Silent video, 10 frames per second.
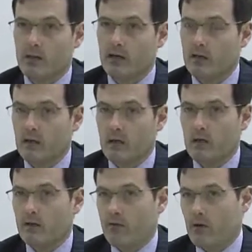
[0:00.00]
about?
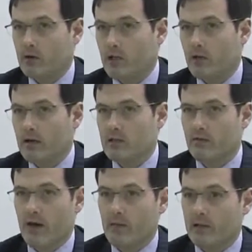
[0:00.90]
A third generation
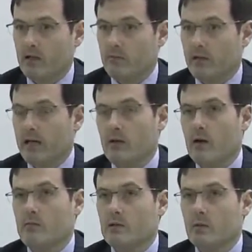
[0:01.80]
family could be
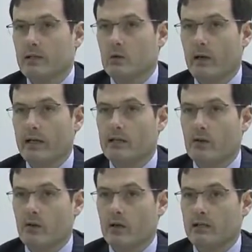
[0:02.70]
anywhere between 20 to
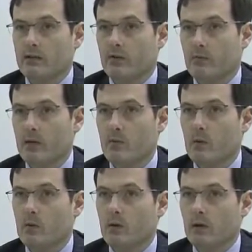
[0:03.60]
30 different
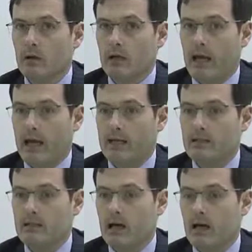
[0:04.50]
people.
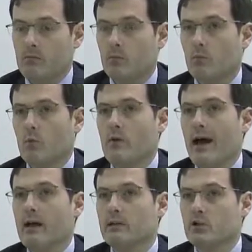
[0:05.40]
And
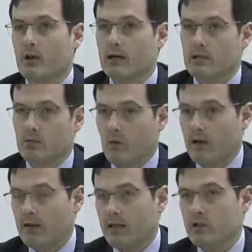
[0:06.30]
without a trust,
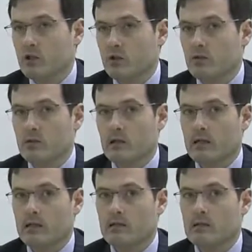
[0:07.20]
one of the issues
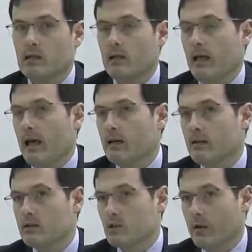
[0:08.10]
is, how do
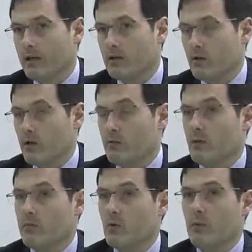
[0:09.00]
those 20 to 30
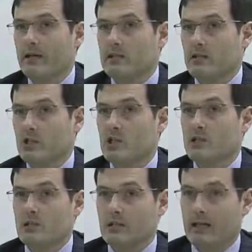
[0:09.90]
people make
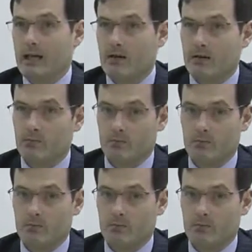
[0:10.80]
decisions together?